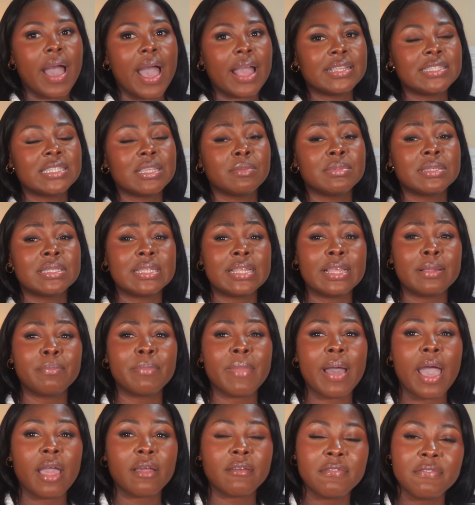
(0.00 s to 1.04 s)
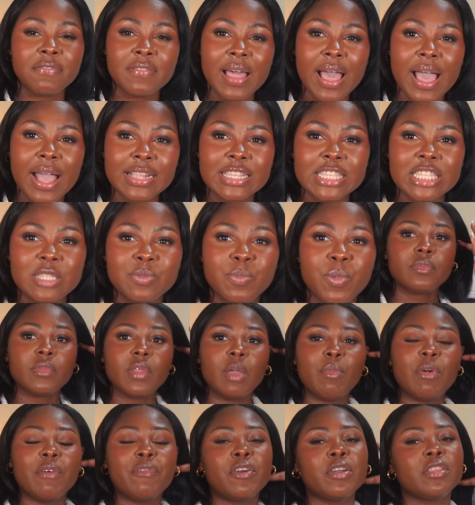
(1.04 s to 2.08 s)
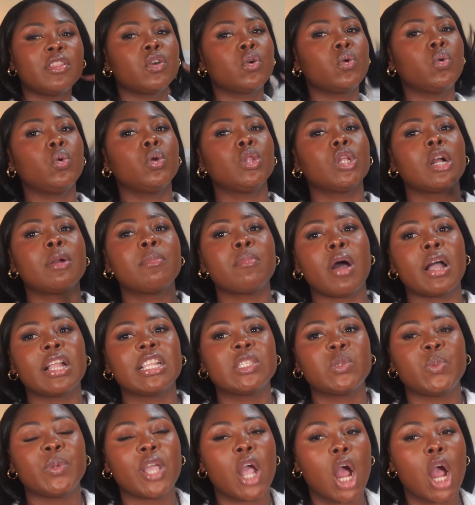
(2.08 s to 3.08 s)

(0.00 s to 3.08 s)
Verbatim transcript: and some slingback flats but for the cooler months,